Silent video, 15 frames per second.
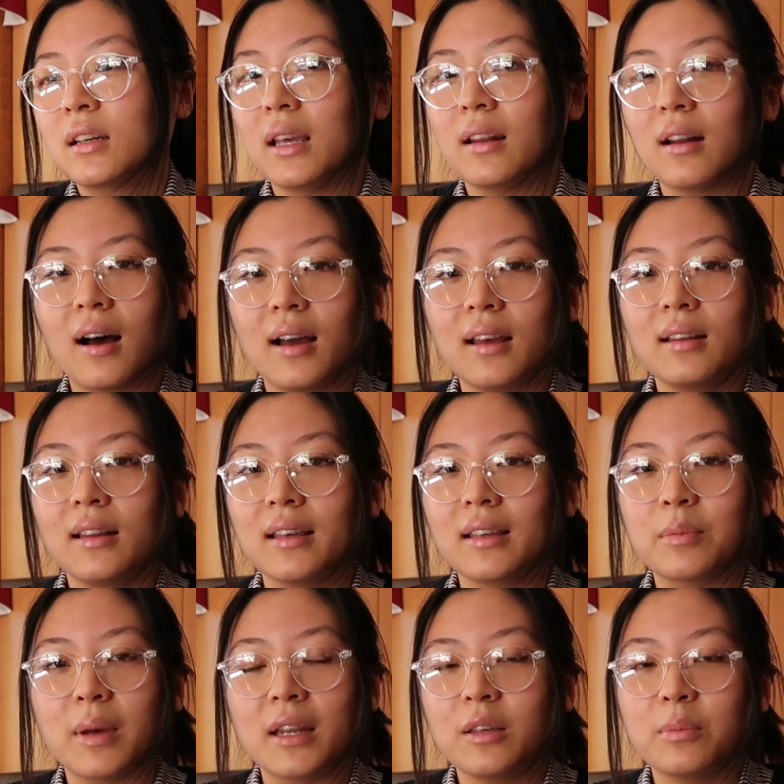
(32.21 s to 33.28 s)
And I,
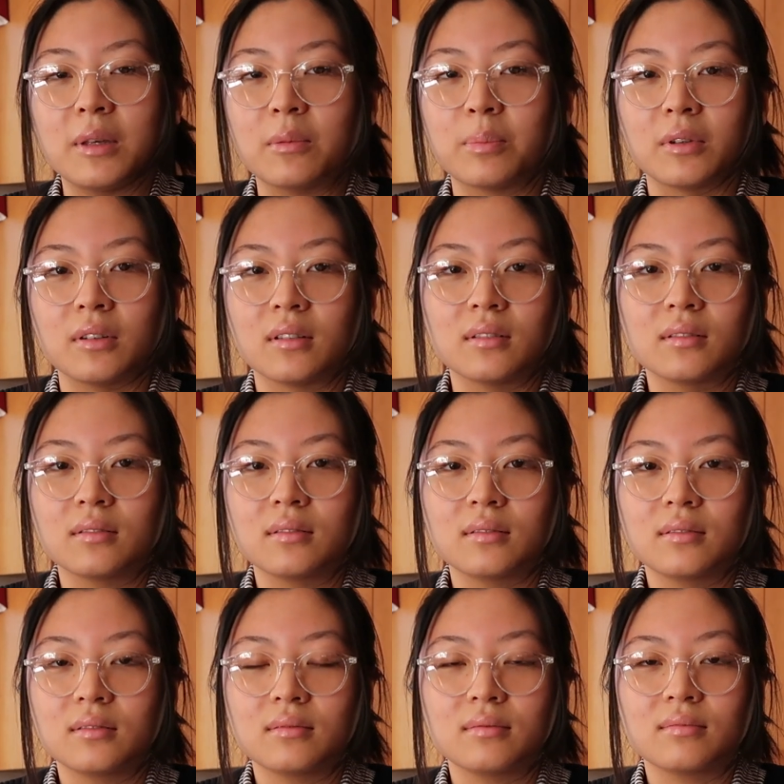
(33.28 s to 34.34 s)
like many people,
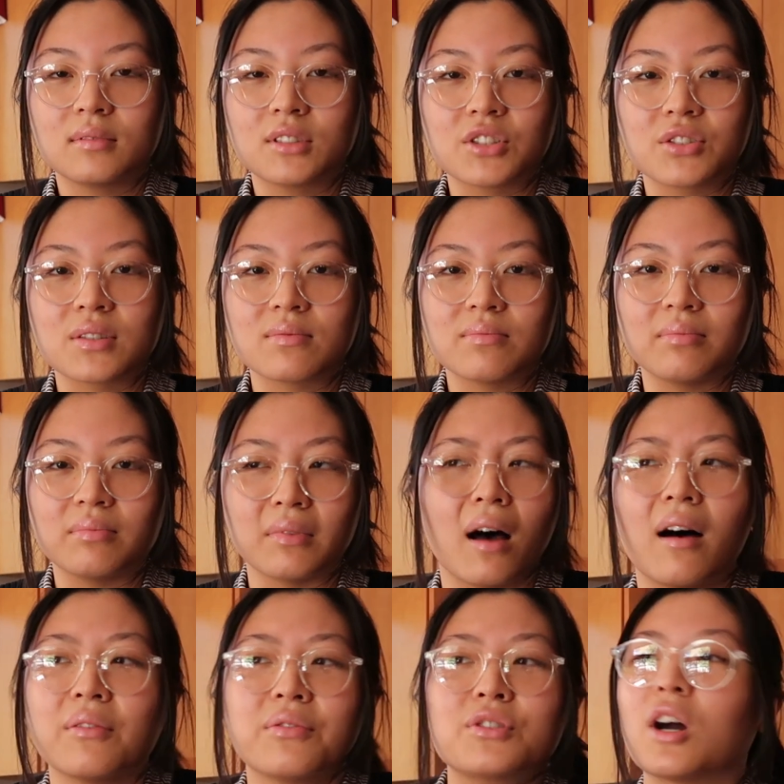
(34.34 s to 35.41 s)
just
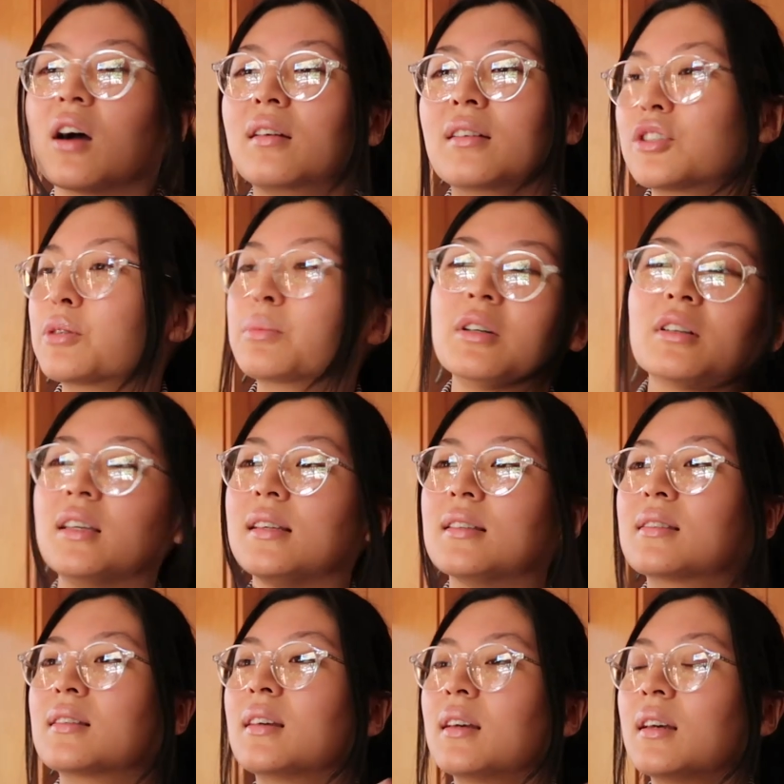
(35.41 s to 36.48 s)
love chocolate chip
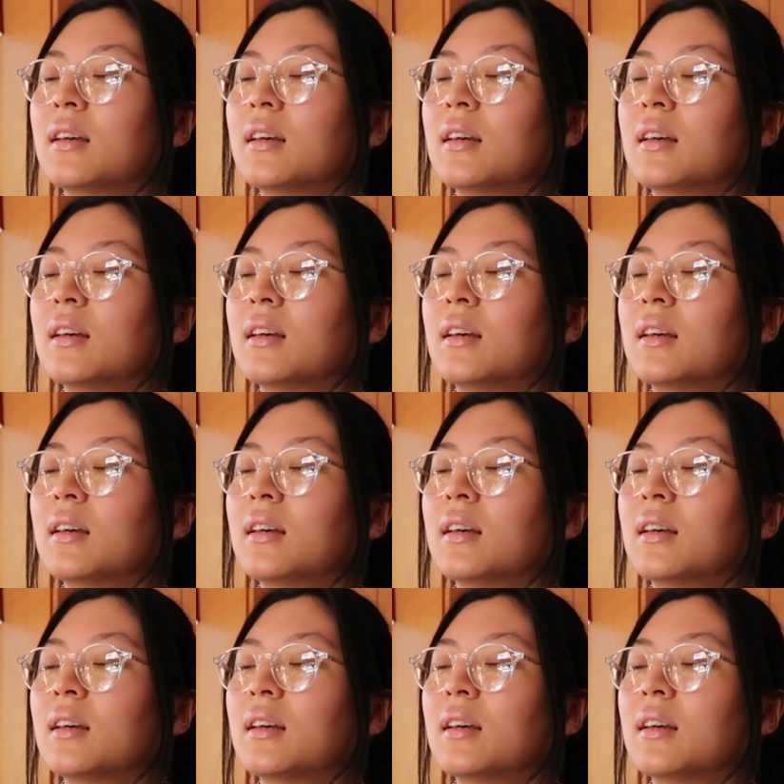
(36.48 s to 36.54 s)
cookies.